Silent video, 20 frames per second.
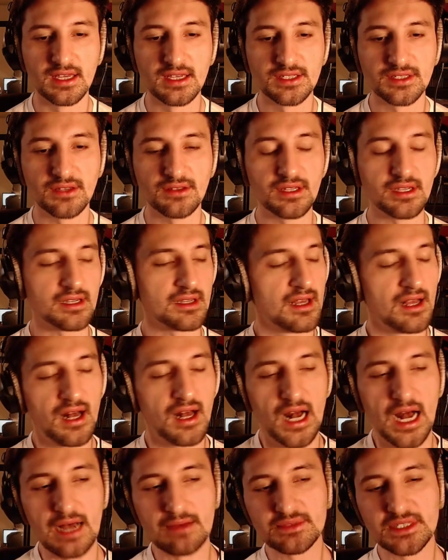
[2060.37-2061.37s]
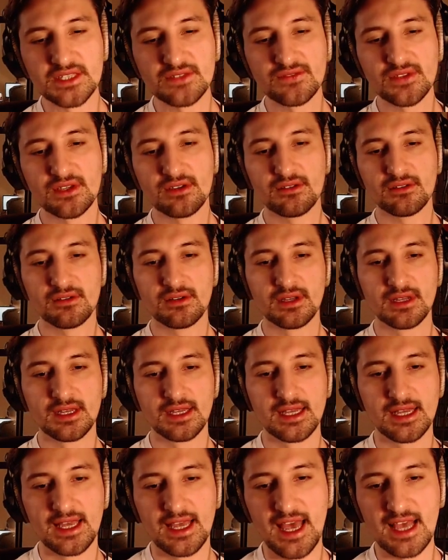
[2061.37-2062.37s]
So look, Hobbes' view
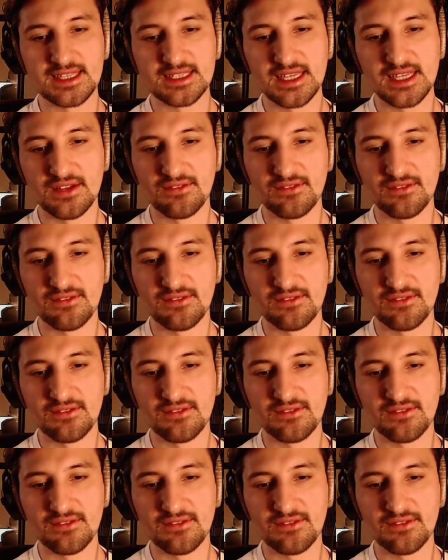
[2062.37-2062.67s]
has the